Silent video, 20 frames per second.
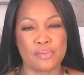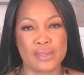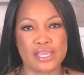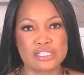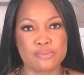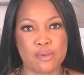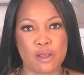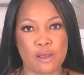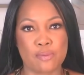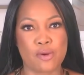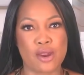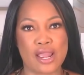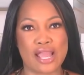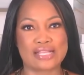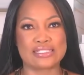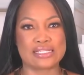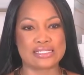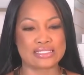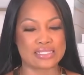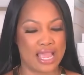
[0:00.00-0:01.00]
you
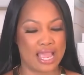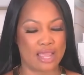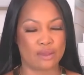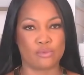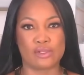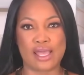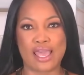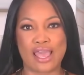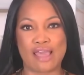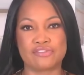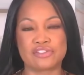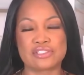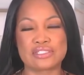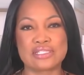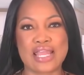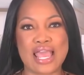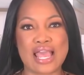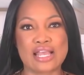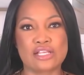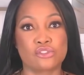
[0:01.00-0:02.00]
enjoying being
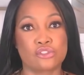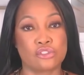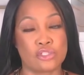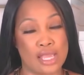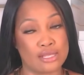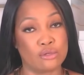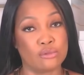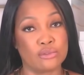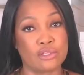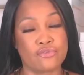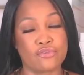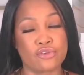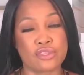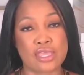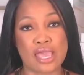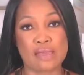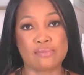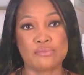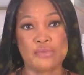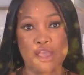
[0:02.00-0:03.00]
a co-host with
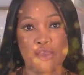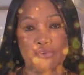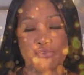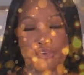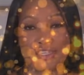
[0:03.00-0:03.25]
these ladies?